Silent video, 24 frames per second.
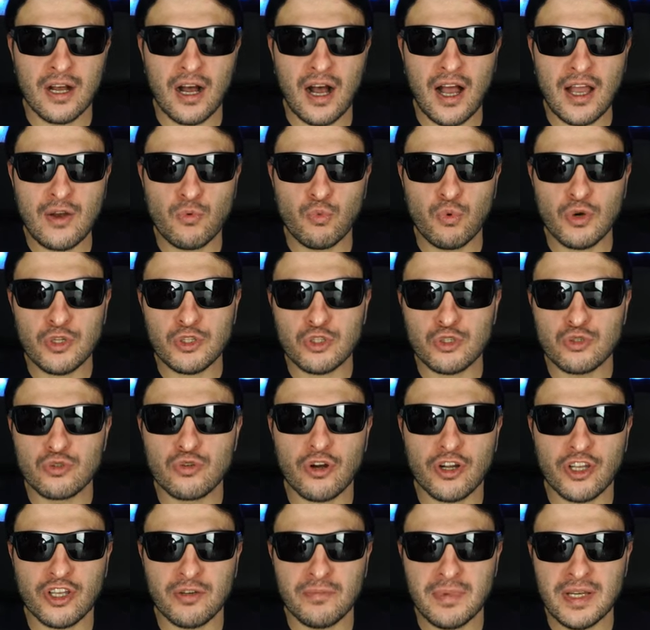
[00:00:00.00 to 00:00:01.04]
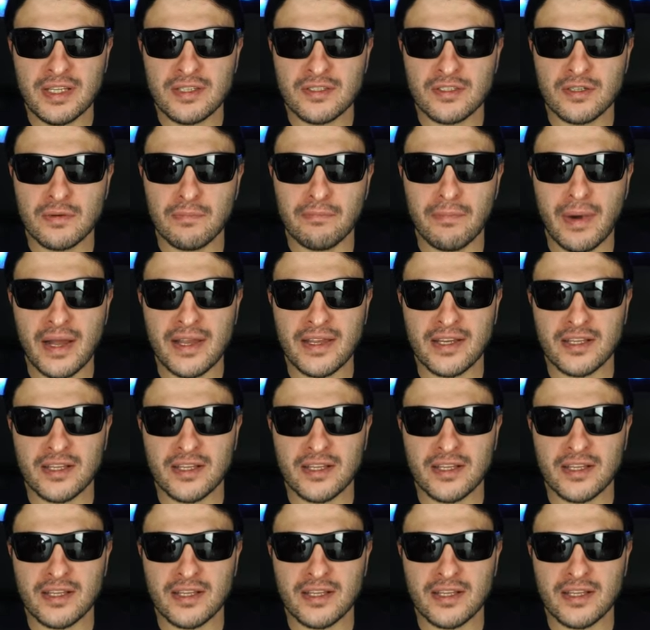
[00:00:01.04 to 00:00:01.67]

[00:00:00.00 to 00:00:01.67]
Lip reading: I want to document my